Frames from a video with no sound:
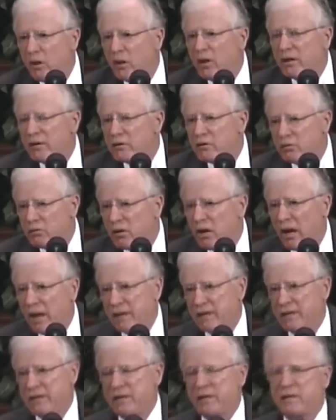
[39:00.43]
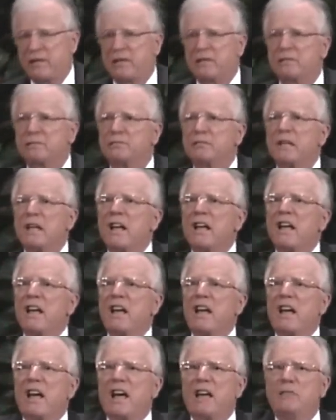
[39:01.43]
on Christ.
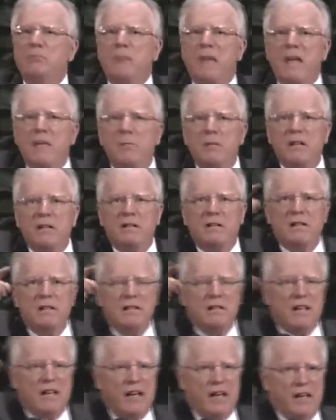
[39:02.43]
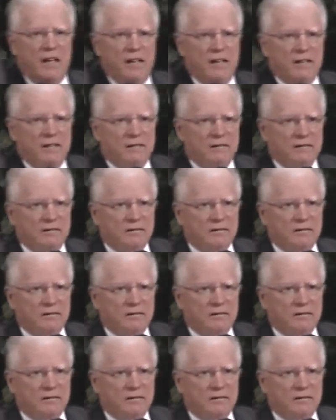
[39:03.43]
And maybe today,